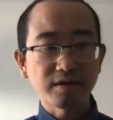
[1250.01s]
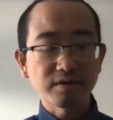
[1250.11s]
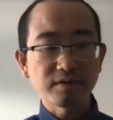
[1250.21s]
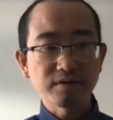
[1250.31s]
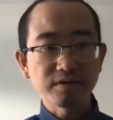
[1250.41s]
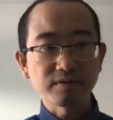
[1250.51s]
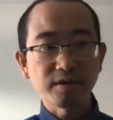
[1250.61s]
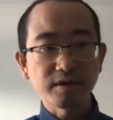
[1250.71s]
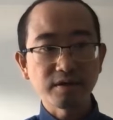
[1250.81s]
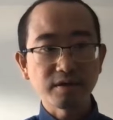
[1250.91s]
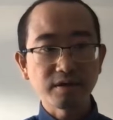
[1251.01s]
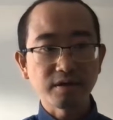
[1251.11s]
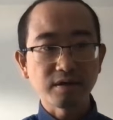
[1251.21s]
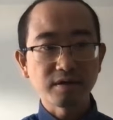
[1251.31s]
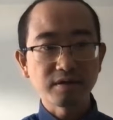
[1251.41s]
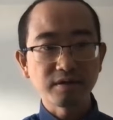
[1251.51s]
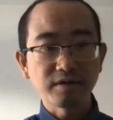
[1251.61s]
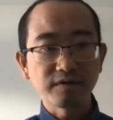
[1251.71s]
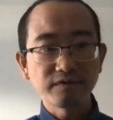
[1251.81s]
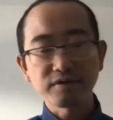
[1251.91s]
and also I think
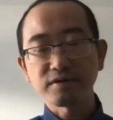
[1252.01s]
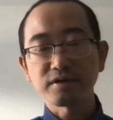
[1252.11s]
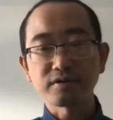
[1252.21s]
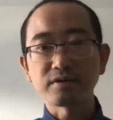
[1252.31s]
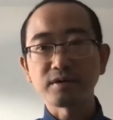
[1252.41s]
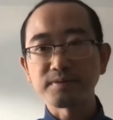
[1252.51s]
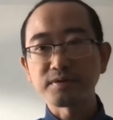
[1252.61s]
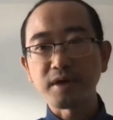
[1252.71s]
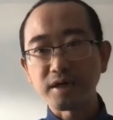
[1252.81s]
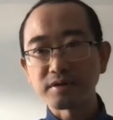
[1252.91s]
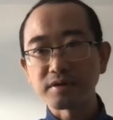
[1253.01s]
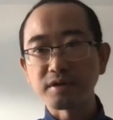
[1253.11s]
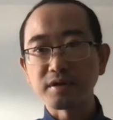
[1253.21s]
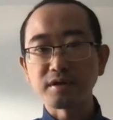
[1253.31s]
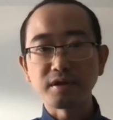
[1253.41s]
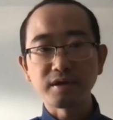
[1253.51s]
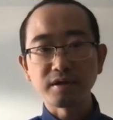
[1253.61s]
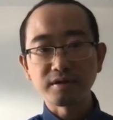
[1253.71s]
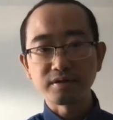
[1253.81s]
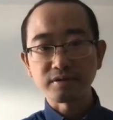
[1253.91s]
the infrastructure abstraction
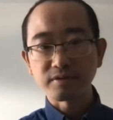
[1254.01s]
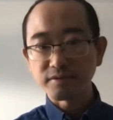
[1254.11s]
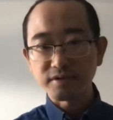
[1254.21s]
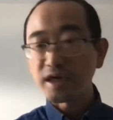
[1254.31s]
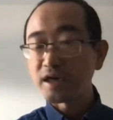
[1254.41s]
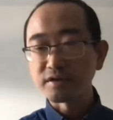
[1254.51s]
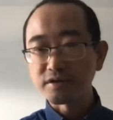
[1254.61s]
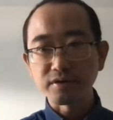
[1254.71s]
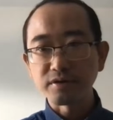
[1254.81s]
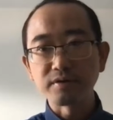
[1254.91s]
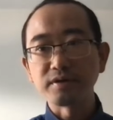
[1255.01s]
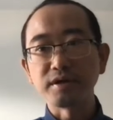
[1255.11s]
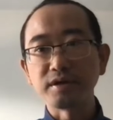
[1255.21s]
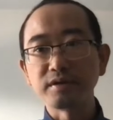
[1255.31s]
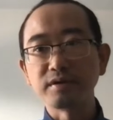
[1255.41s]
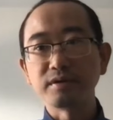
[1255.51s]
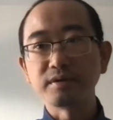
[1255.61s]
and sort of the tightened security